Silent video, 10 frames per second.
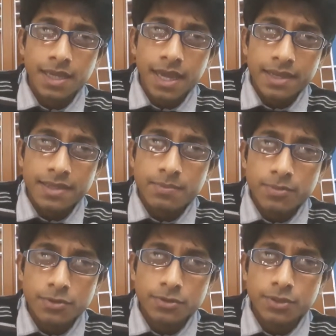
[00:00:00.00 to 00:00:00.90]
any
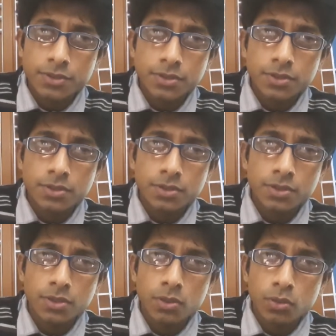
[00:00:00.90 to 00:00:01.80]
person
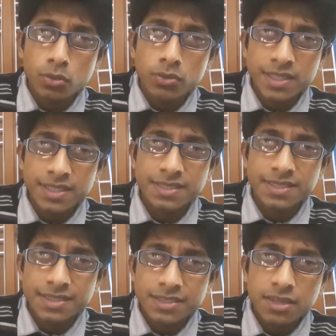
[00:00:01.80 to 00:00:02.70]
who is
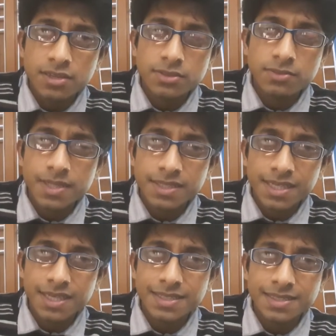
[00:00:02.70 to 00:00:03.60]
in charge of the
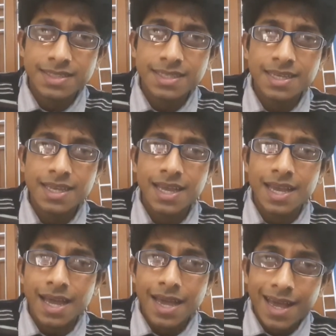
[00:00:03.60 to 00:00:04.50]
case
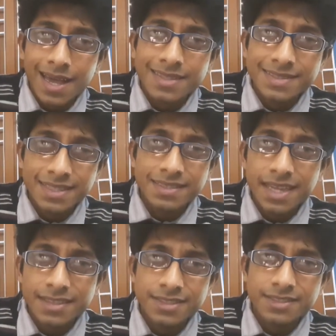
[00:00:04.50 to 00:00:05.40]
as an
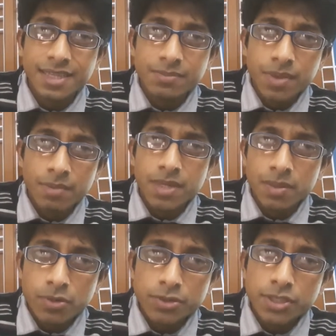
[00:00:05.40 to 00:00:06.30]
assistant public
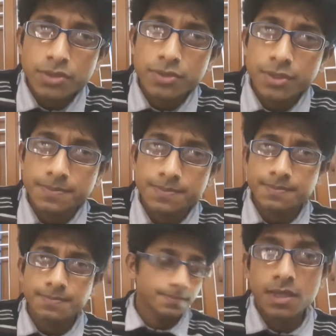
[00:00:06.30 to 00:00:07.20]
prosecutor.
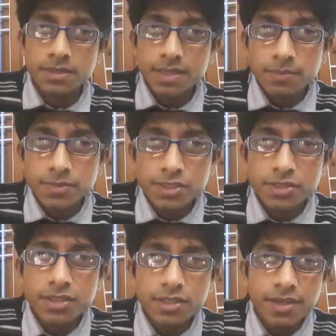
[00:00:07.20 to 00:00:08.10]

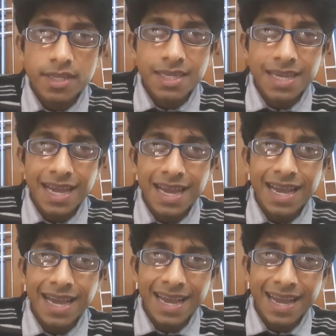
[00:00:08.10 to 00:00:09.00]
Subsection 3
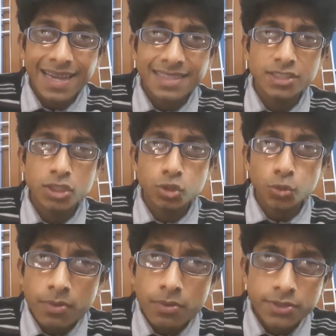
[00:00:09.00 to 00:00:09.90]
has two
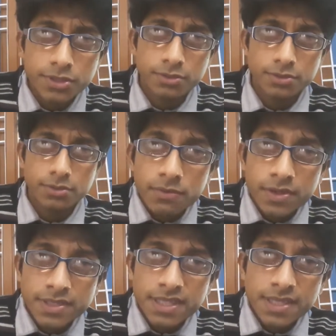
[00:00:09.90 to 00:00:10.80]
provisions.
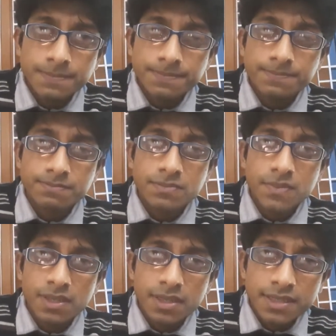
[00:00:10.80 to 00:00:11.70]
Firstly,
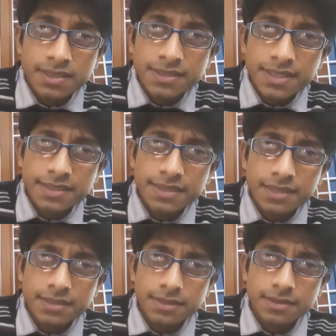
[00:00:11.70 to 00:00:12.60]
it is said
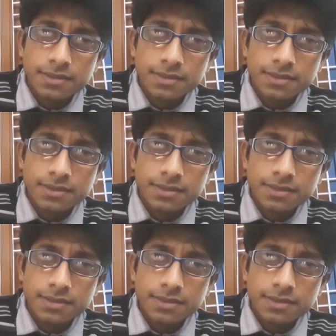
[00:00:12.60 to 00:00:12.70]
that